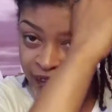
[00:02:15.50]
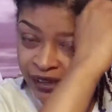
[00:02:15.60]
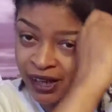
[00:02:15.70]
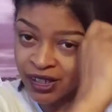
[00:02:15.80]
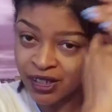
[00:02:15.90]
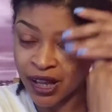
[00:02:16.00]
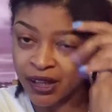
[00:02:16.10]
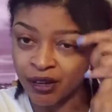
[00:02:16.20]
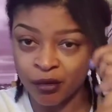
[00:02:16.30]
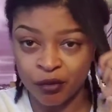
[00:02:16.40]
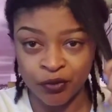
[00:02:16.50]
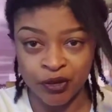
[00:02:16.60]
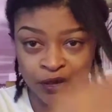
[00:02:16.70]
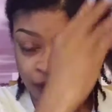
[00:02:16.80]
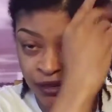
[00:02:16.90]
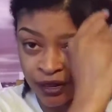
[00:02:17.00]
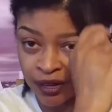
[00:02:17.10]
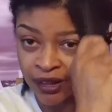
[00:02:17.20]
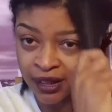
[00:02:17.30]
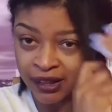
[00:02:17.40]
Then I just kind of
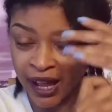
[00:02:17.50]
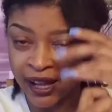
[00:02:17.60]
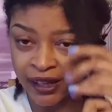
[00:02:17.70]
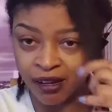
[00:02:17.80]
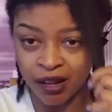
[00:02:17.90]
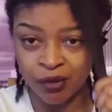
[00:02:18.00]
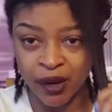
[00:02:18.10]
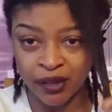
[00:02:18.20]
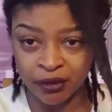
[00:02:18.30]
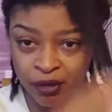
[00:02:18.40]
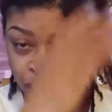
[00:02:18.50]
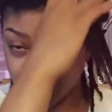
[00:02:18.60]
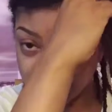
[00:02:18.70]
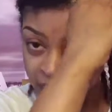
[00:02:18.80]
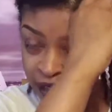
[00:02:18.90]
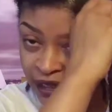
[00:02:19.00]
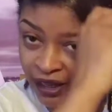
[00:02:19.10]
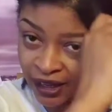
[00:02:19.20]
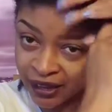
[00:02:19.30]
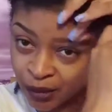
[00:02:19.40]
glide it all the way through,
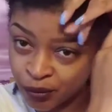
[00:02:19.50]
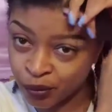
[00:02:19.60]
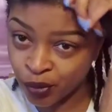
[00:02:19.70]
and I'm